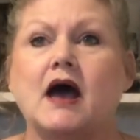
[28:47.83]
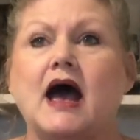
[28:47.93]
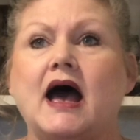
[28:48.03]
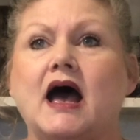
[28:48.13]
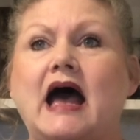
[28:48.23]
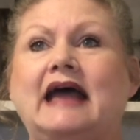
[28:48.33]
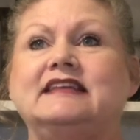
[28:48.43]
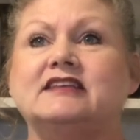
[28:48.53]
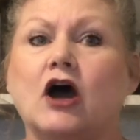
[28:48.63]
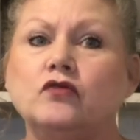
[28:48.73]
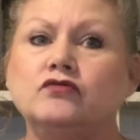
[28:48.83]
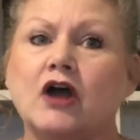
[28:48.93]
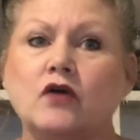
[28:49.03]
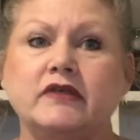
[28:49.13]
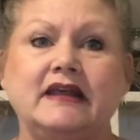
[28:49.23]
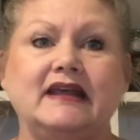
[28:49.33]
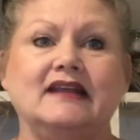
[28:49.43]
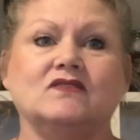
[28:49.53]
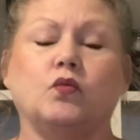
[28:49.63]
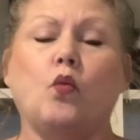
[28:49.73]
I don't know that it
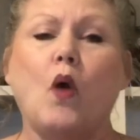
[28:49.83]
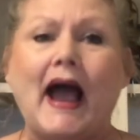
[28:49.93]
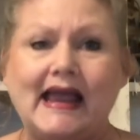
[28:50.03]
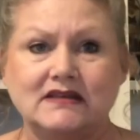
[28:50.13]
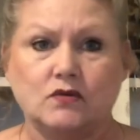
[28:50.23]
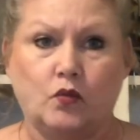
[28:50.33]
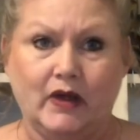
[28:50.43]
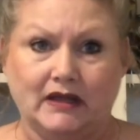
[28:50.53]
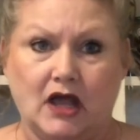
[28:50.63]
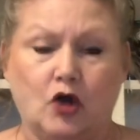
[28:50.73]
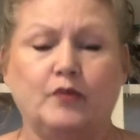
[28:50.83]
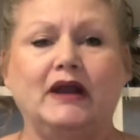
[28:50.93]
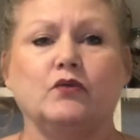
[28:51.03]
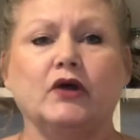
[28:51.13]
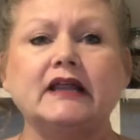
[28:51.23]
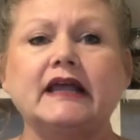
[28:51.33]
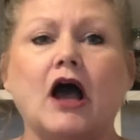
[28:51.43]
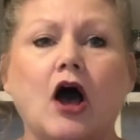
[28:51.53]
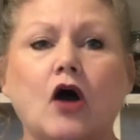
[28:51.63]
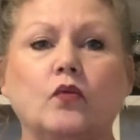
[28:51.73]
is white willow, but it really,
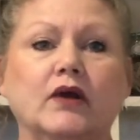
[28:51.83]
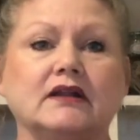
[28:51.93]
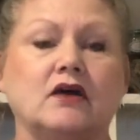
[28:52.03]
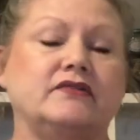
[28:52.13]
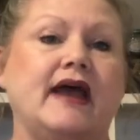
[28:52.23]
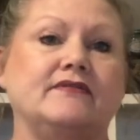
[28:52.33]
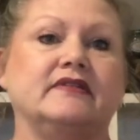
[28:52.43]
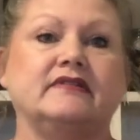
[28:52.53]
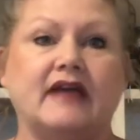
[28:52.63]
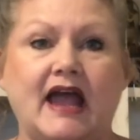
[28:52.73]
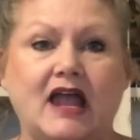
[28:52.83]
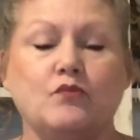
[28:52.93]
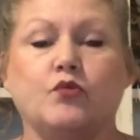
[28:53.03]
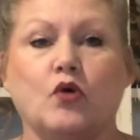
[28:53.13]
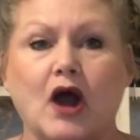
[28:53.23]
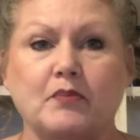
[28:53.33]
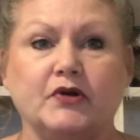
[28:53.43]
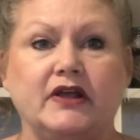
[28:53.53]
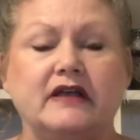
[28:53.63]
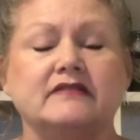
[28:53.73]
all willows have the same
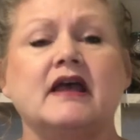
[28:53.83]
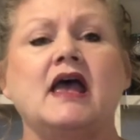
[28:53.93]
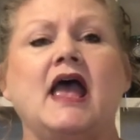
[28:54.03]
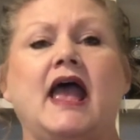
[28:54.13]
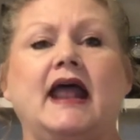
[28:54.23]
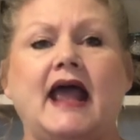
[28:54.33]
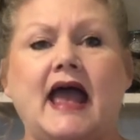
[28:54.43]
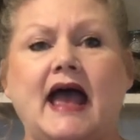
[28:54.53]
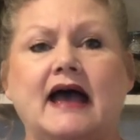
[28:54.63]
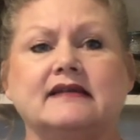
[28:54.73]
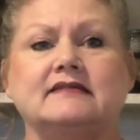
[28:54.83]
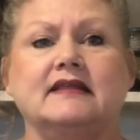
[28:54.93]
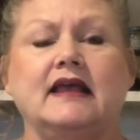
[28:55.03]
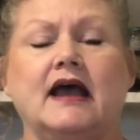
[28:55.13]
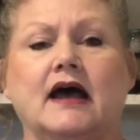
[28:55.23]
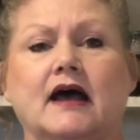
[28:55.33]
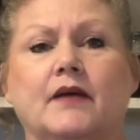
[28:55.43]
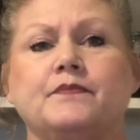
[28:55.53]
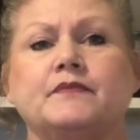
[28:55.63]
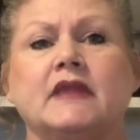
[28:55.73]
properties. It has
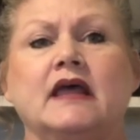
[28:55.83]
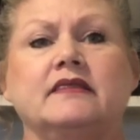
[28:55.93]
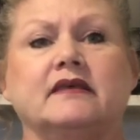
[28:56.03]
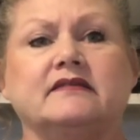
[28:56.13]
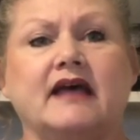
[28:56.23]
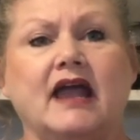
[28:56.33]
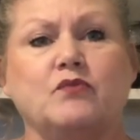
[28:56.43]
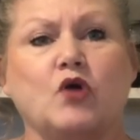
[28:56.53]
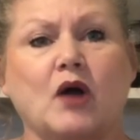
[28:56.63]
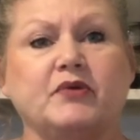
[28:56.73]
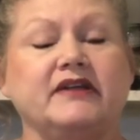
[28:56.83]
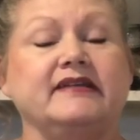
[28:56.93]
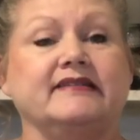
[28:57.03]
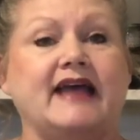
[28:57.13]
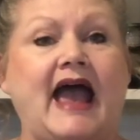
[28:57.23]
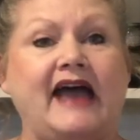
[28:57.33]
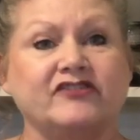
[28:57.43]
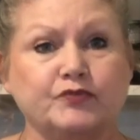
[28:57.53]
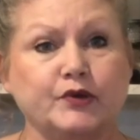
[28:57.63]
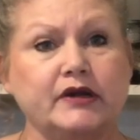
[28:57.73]
the same properties as
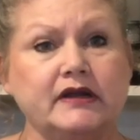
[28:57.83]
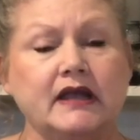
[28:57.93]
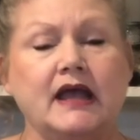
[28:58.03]
aspirin.